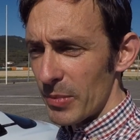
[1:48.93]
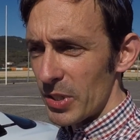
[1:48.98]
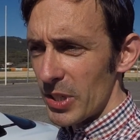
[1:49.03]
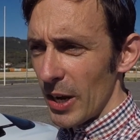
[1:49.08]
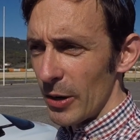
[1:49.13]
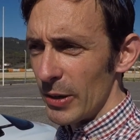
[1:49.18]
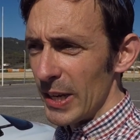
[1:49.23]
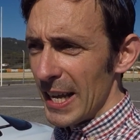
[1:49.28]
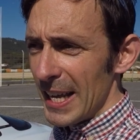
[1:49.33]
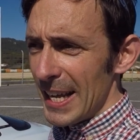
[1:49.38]

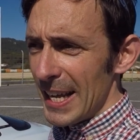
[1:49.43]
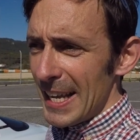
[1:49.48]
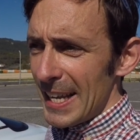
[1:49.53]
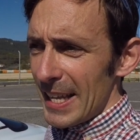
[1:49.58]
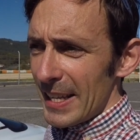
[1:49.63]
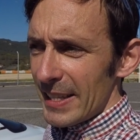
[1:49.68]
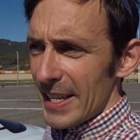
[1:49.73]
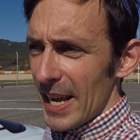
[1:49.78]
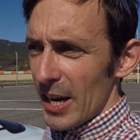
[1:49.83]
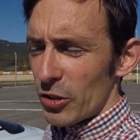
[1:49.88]
So
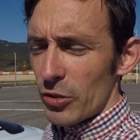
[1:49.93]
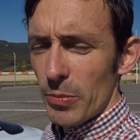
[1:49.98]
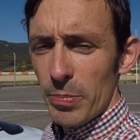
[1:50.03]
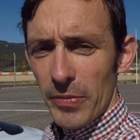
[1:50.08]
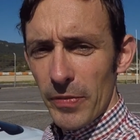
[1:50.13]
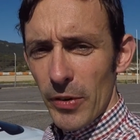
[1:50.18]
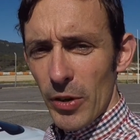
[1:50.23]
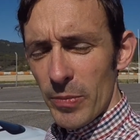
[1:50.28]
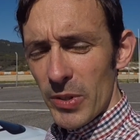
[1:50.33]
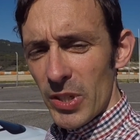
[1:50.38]
the extra
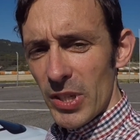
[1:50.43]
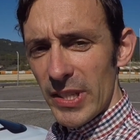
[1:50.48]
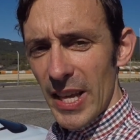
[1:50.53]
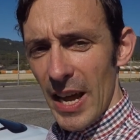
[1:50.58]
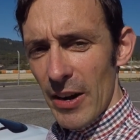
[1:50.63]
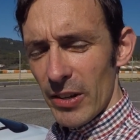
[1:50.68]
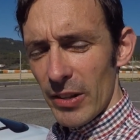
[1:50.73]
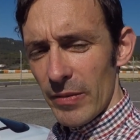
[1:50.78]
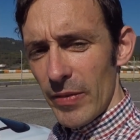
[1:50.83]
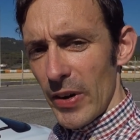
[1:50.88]
performance is
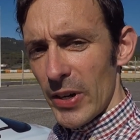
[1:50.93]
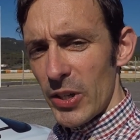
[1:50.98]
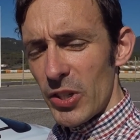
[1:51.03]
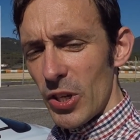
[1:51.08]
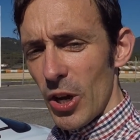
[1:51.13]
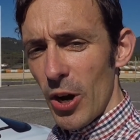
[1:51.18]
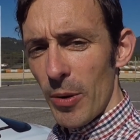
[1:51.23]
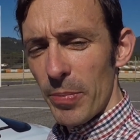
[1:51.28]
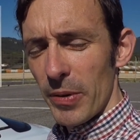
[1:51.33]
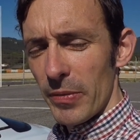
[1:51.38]
there at the very
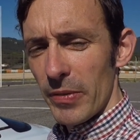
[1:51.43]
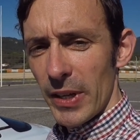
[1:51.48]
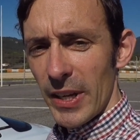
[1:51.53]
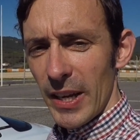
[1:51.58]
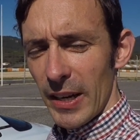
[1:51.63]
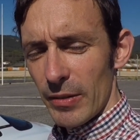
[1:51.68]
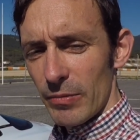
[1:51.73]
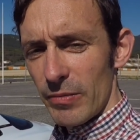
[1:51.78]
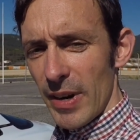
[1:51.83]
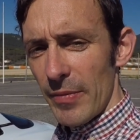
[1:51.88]
top of the
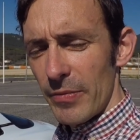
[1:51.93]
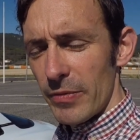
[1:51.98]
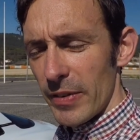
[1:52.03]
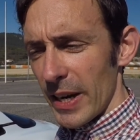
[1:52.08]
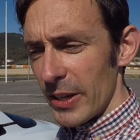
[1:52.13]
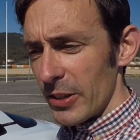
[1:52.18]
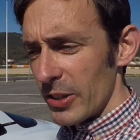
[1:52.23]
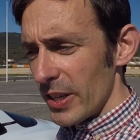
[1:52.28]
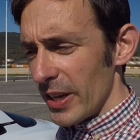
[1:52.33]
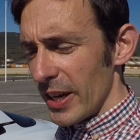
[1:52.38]
kind of rev
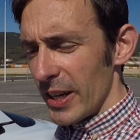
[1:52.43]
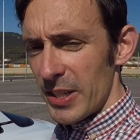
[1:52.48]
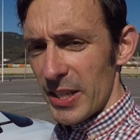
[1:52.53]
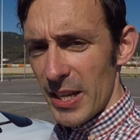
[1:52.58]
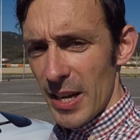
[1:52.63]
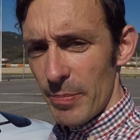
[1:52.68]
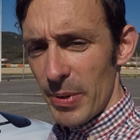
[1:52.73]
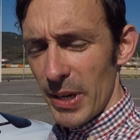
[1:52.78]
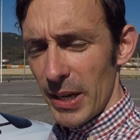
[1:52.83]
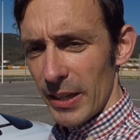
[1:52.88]
range. The
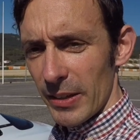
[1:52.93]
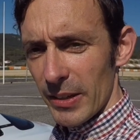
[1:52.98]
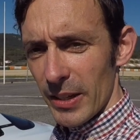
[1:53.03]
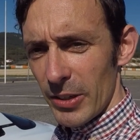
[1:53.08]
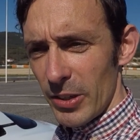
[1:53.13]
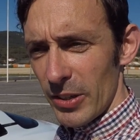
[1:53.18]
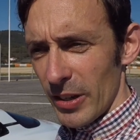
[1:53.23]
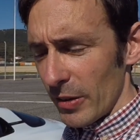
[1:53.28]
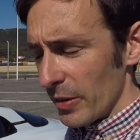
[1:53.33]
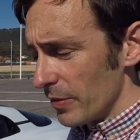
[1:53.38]
idea being that,
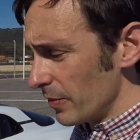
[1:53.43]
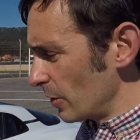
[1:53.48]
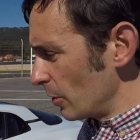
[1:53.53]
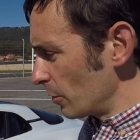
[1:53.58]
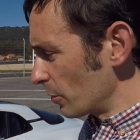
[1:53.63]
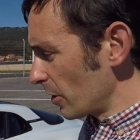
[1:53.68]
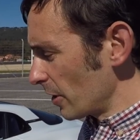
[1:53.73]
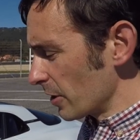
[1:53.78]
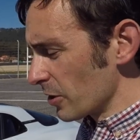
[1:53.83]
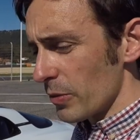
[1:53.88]
you know, if
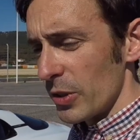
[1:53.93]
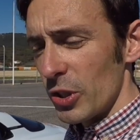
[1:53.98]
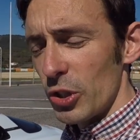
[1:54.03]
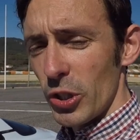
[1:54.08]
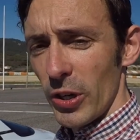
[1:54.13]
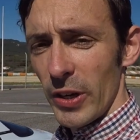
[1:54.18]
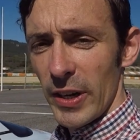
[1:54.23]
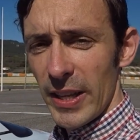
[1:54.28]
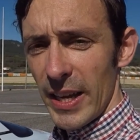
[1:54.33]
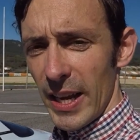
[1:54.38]
you're going to
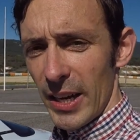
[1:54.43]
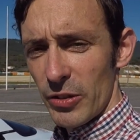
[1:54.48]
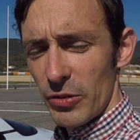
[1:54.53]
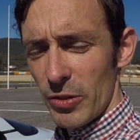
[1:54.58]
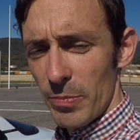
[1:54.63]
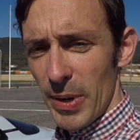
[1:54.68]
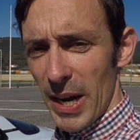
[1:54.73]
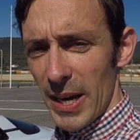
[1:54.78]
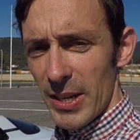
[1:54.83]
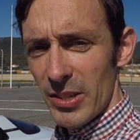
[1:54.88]
enjoy the
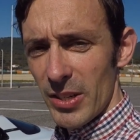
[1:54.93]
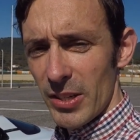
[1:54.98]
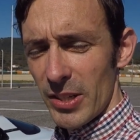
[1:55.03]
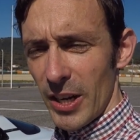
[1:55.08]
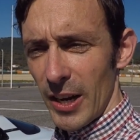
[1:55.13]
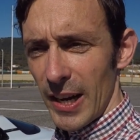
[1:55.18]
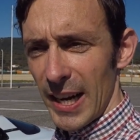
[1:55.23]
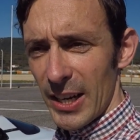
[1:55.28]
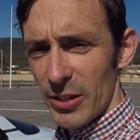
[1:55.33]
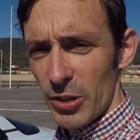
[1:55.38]
extra pace this
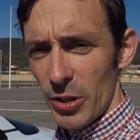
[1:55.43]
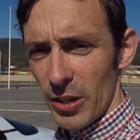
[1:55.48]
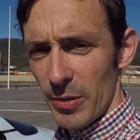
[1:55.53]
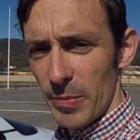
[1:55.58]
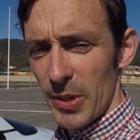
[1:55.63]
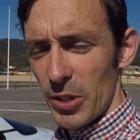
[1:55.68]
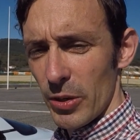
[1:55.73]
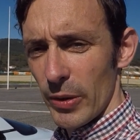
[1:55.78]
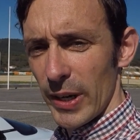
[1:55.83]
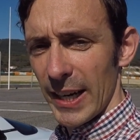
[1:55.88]
car has, you're going
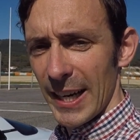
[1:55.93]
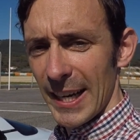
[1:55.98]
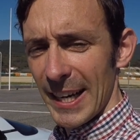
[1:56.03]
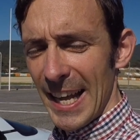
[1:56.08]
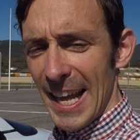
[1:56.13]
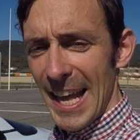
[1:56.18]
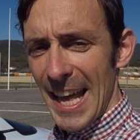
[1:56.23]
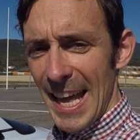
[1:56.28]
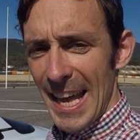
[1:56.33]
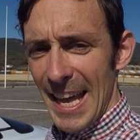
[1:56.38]
to be doing it
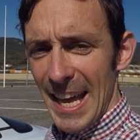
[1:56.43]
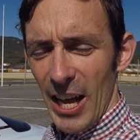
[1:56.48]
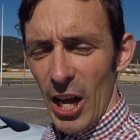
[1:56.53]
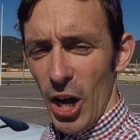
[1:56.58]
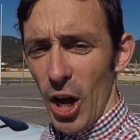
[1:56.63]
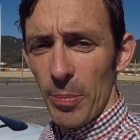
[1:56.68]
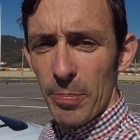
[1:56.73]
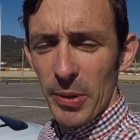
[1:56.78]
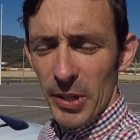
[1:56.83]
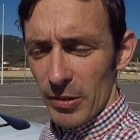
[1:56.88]

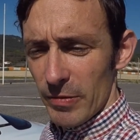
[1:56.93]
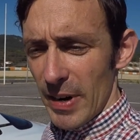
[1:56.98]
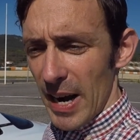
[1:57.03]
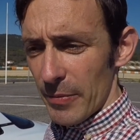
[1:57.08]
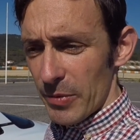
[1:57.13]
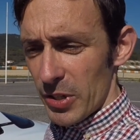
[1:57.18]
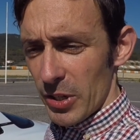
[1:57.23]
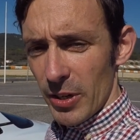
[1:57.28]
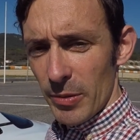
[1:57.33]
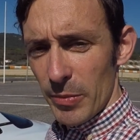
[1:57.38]
up in the
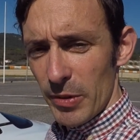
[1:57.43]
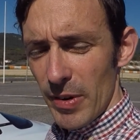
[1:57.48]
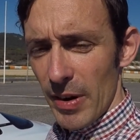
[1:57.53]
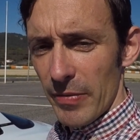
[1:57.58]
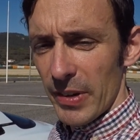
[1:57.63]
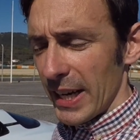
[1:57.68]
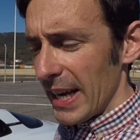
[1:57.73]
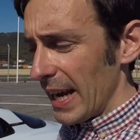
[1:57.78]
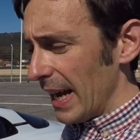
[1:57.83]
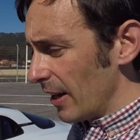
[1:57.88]
revs, you're going to be
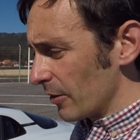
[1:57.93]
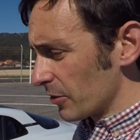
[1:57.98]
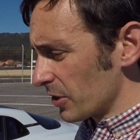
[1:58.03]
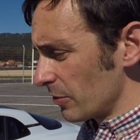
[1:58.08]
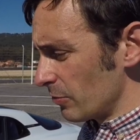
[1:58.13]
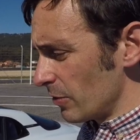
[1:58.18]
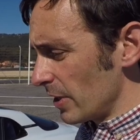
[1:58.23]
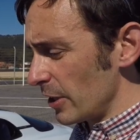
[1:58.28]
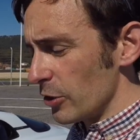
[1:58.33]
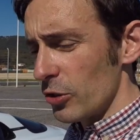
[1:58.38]
revving it out
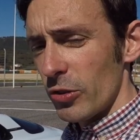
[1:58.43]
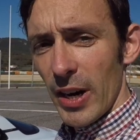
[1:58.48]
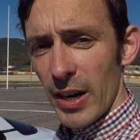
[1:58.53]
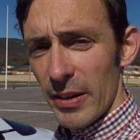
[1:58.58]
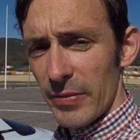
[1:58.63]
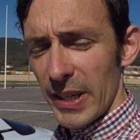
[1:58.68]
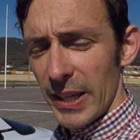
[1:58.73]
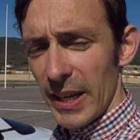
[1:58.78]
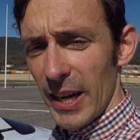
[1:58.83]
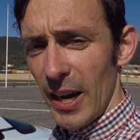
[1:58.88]
and really
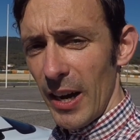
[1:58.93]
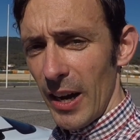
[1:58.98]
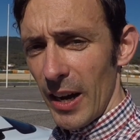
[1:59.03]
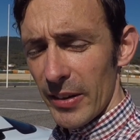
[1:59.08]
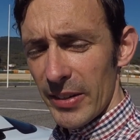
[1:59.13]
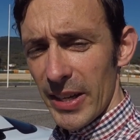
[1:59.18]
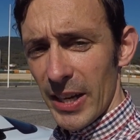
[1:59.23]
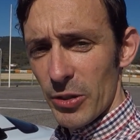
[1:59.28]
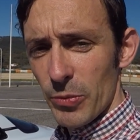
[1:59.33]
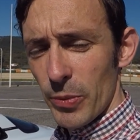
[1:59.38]
driving it
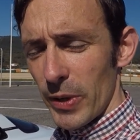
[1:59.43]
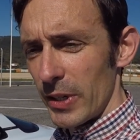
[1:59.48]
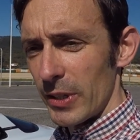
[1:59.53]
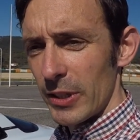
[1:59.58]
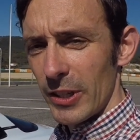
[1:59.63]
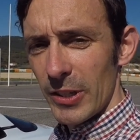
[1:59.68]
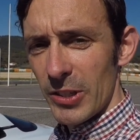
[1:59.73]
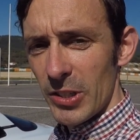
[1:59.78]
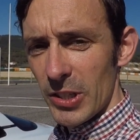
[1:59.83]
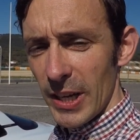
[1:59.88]
hard. That's where you're
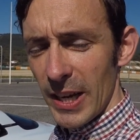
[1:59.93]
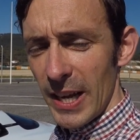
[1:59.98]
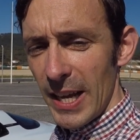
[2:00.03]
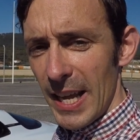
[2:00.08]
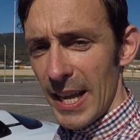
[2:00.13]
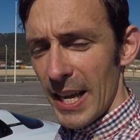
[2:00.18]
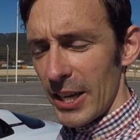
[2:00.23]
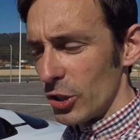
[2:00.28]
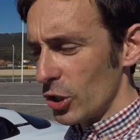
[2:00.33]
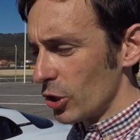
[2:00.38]
going to
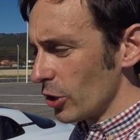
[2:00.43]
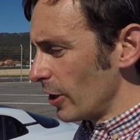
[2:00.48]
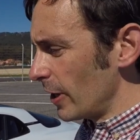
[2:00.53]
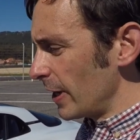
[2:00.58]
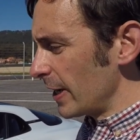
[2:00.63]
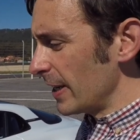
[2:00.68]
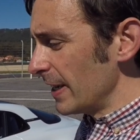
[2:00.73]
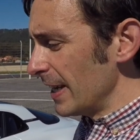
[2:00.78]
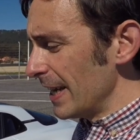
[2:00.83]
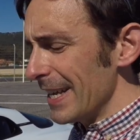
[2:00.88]

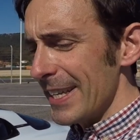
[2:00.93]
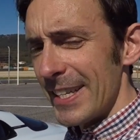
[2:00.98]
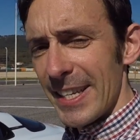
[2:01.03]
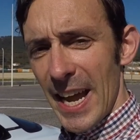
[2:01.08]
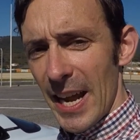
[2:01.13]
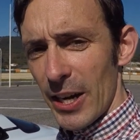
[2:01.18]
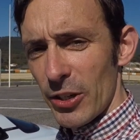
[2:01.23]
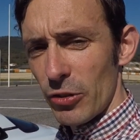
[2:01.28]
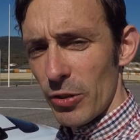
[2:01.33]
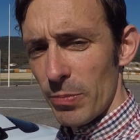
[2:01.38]
enjoy the
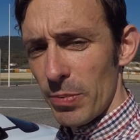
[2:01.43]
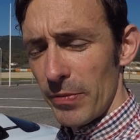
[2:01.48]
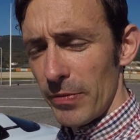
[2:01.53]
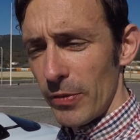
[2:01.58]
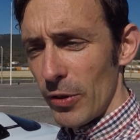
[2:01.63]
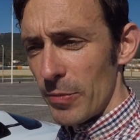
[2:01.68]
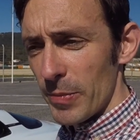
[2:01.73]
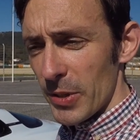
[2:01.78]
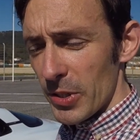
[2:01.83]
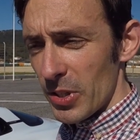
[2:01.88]
extra
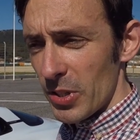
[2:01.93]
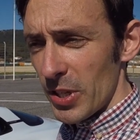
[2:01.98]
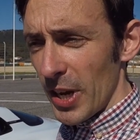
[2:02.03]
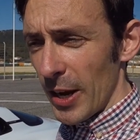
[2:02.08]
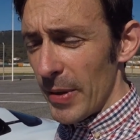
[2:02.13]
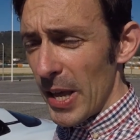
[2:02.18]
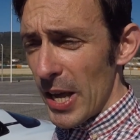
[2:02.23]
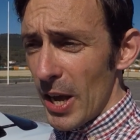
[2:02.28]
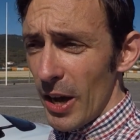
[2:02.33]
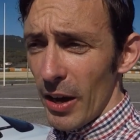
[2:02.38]
performance. So
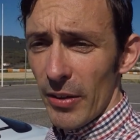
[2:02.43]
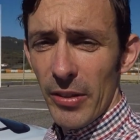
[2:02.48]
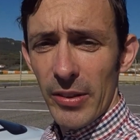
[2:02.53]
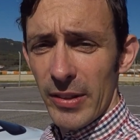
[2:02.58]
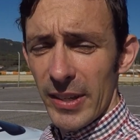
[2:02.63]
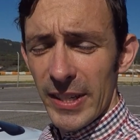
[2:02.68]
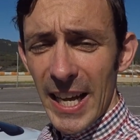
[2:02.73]
other than